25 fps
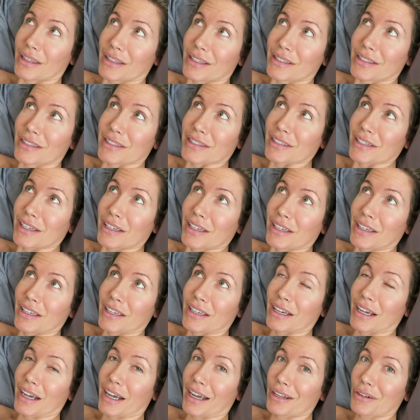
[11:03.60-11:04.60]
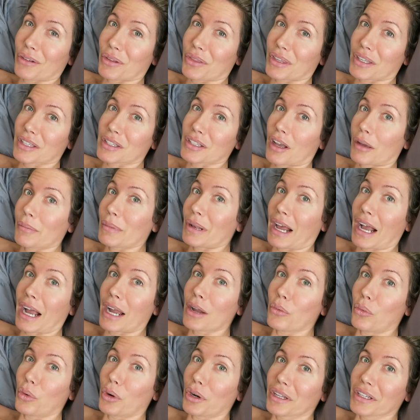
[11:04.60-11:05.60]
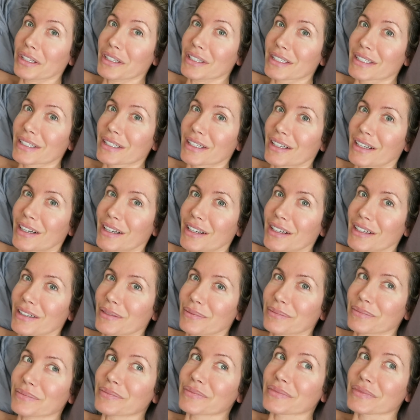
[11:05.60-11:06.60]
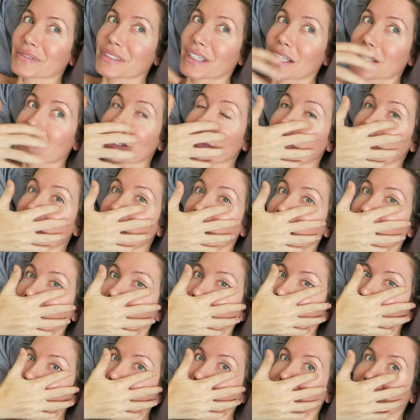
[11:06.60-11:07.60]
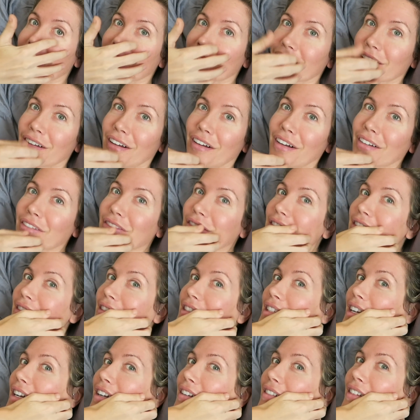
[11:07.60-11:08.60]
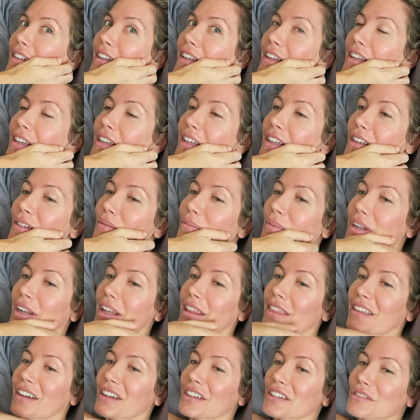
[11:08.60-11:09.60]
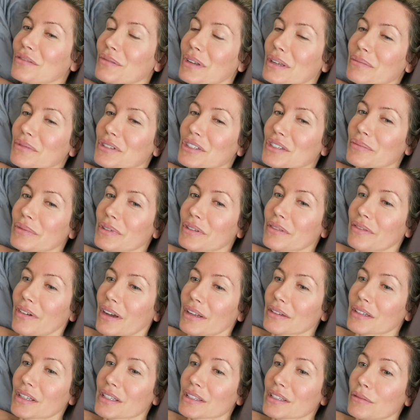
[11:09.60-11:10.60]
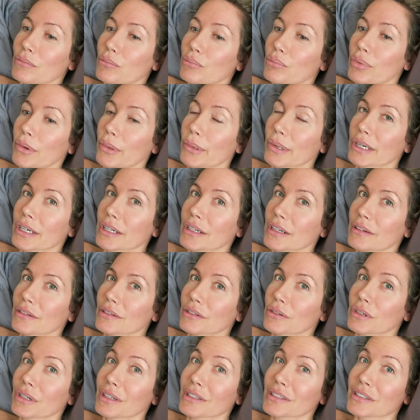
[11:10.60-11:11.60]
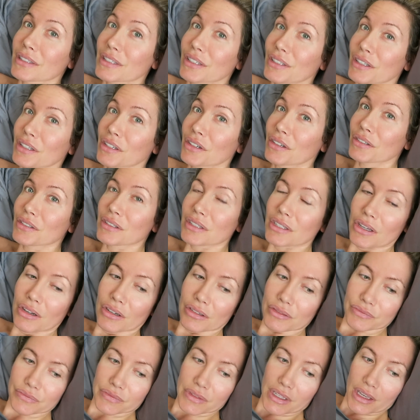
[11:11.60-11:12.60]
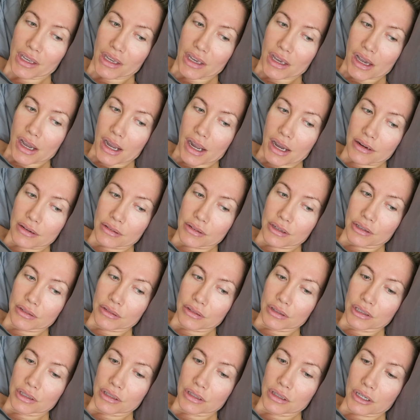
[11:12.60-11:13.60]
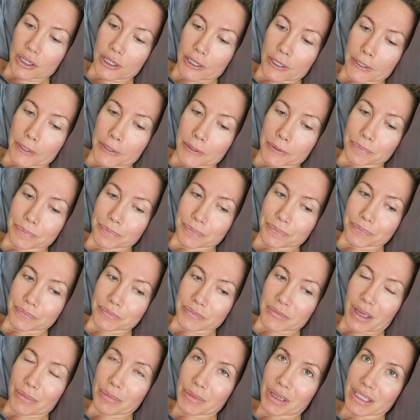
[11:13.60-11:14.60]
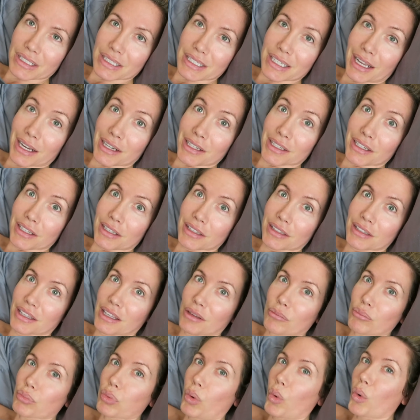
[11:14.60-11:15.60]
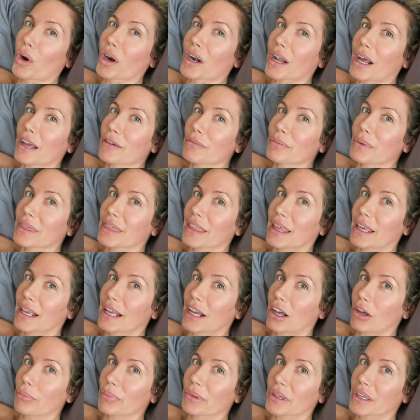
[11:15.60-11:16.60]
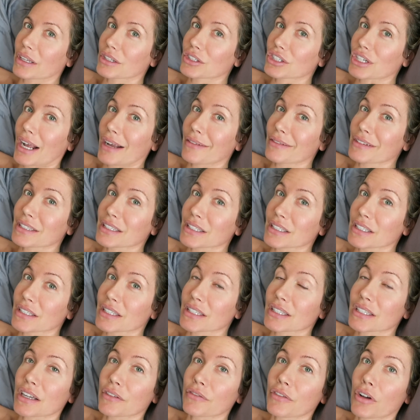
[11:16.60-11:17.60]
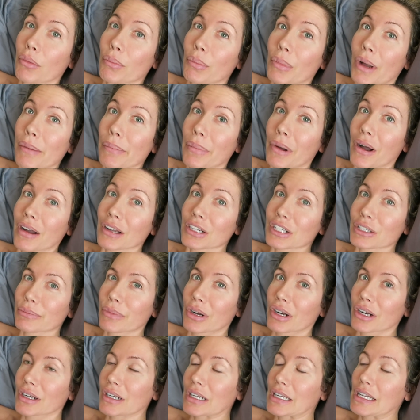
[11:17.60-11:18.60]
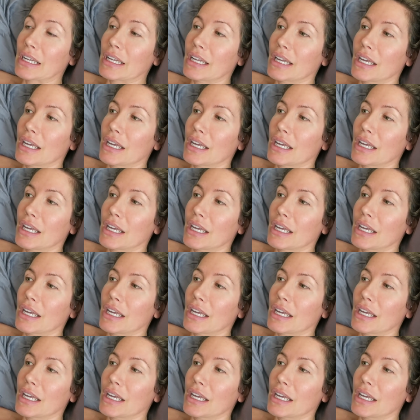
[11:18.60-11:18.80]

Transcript: at least I don't think so. I mean, I wouldn't, um because it'd be like hard to get it off and stuff. But I thought it might just be fun because I'm bored and I don't know what else to do. So I don't know. Um, I'm not technically bored. I've been like helping Travis list stuff on my Poshmark.